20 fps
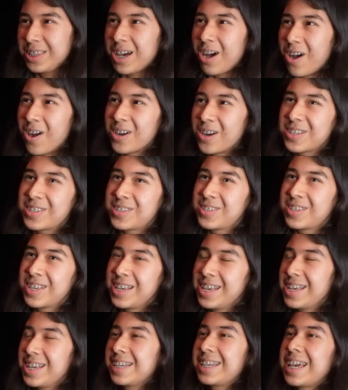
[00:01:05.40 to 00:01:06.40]
the arts,
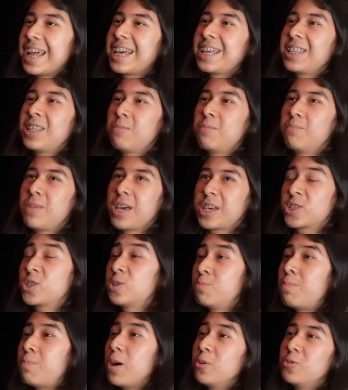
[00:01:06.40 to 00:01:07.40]
getting them
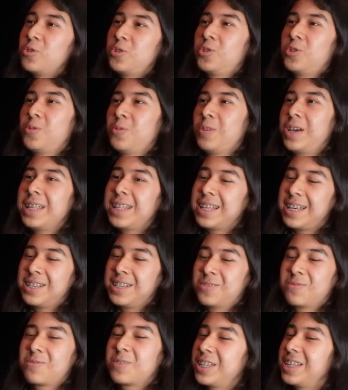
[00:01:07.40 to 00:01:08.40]
exposed to it
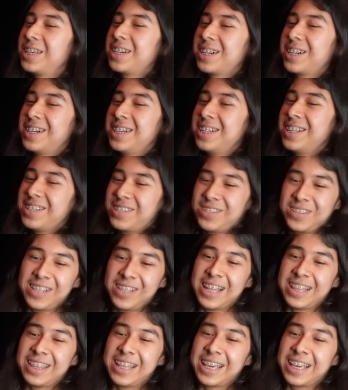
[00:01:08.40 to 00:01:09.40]
is really good, so
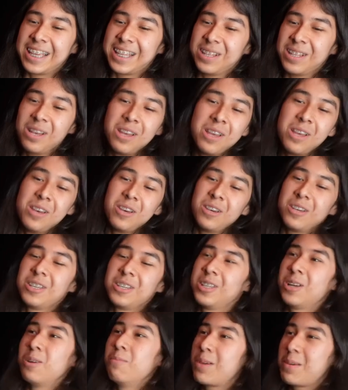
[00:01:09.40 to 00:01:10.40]
that they can,
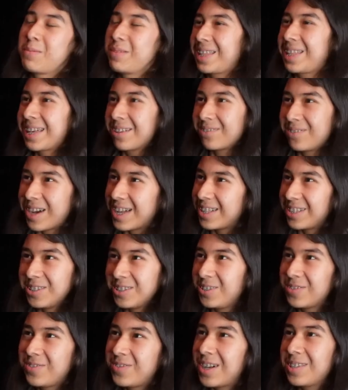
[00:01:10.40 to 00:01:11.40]
you know, maybe they can find a
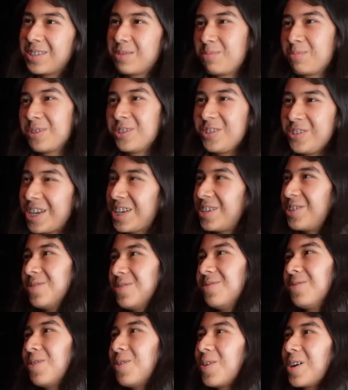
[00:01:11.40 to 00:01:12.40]
newfound
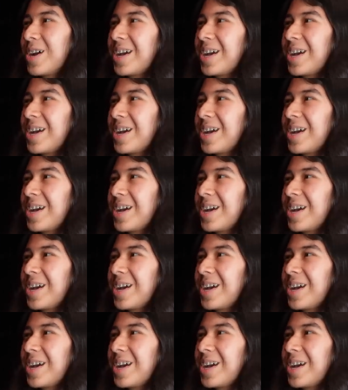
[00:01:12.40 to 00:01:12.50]
appreciation for